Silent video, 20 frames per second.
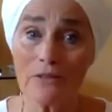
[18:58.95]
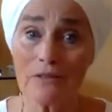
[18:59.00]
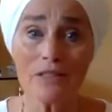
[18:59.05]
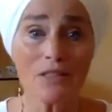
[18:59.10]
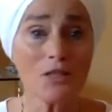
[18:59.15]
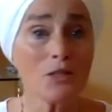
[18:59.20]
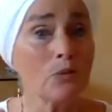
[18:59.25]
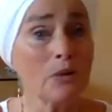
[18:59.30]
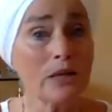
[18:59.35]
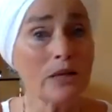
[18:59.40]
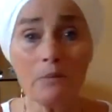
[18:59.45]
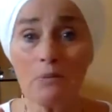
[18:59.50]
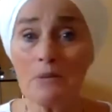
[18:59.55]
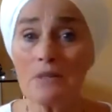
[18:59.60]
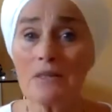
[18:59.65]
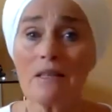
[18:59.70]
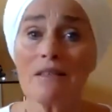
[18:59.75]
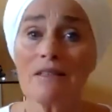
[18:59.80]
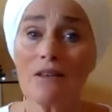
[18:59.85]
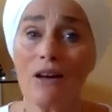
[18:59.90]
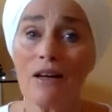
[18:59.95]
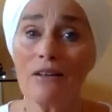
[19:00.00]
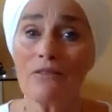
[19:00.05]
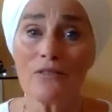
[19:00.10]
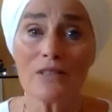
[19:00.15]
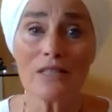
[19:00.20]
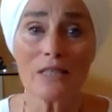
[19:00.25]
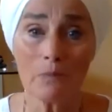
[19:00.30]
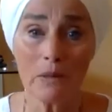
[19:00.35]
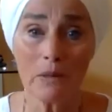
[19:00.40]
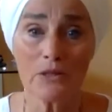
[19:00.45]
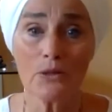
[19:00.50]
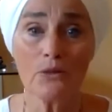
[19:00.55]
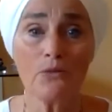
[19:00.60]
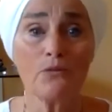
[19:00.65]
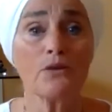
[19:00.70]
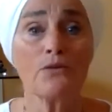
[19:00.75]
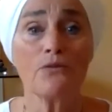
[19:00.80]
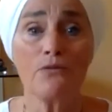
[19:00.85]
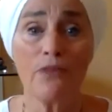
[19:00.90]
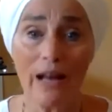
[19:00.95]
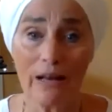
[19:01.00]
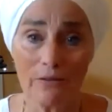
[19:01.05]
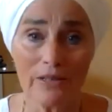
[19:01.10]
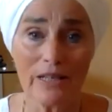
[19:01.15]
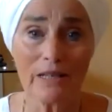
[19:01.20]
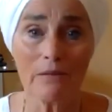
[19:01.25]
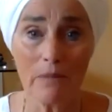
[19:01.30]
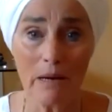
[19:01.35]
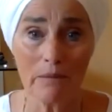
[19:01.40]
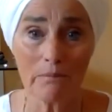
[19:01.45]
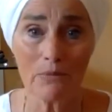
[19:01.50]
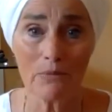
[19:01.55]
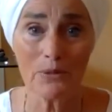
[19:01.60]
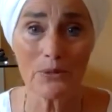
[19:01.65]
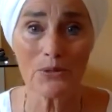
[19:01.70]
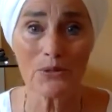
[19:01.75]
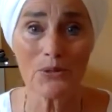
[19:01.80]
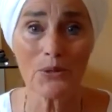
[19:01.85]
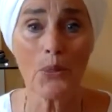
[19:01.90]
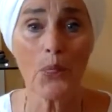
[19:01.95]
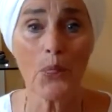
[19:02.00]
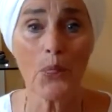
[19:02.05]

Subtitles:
This 20% off is special for founding members. So